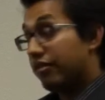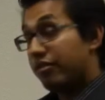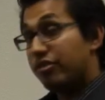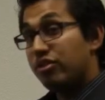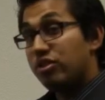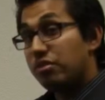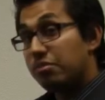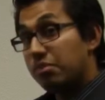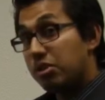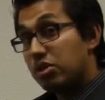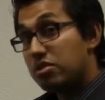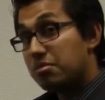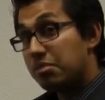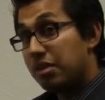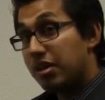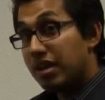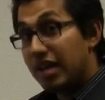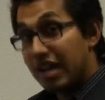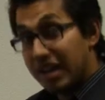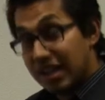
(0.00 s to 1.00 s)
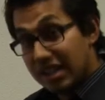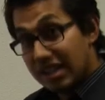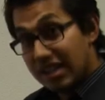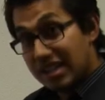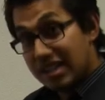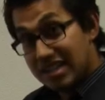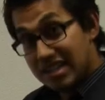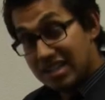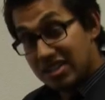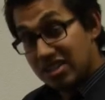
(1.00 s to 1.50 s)
For the most part,
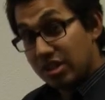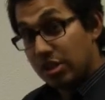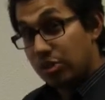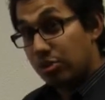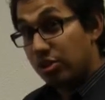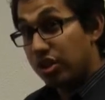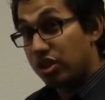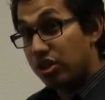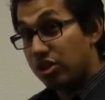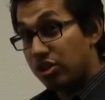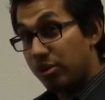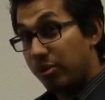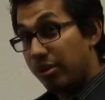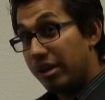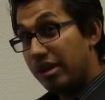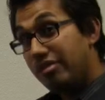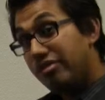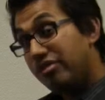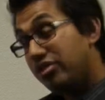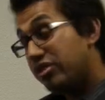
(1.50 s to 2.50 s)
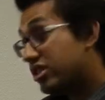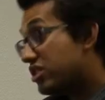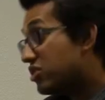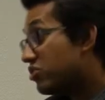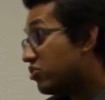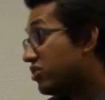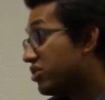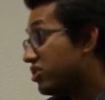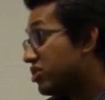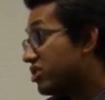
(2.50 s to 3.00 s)
I stuck with 3 for
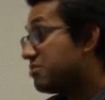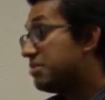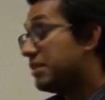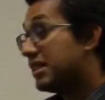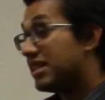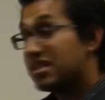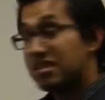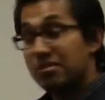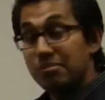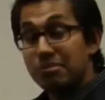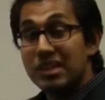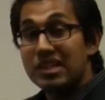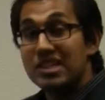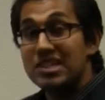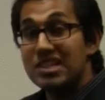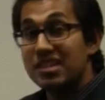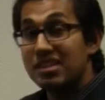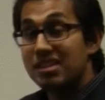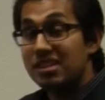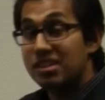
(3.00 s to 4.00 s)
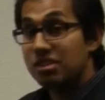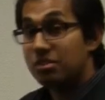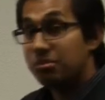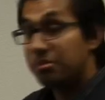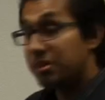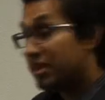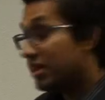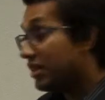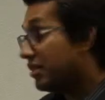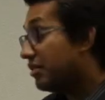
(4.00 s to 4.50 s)
this one just because it makes it a little
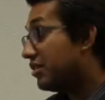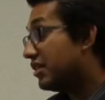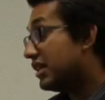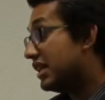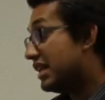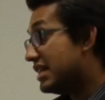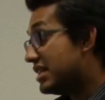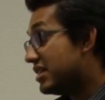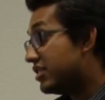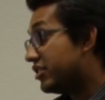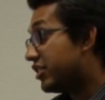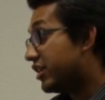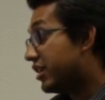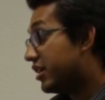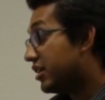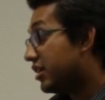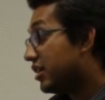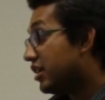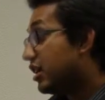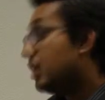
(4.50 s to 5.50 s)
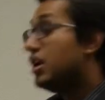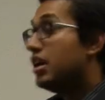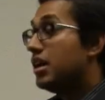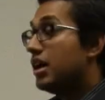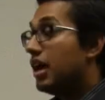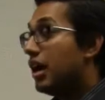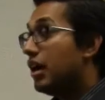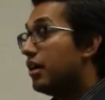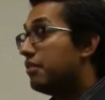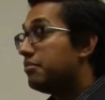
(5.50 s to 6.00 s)
bit easier here.
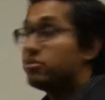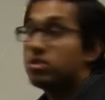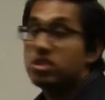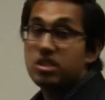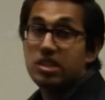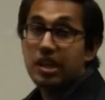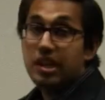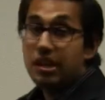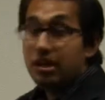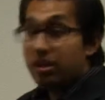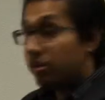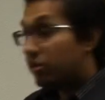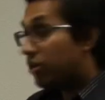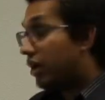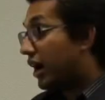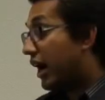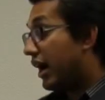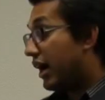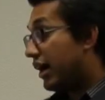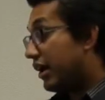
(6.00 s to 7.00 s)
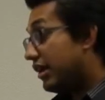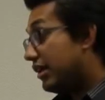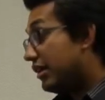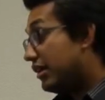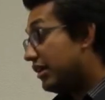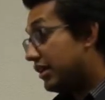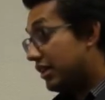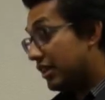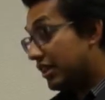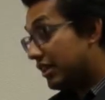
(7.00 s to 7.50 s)
Say
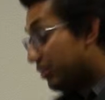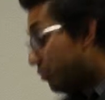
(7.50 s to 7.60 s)
I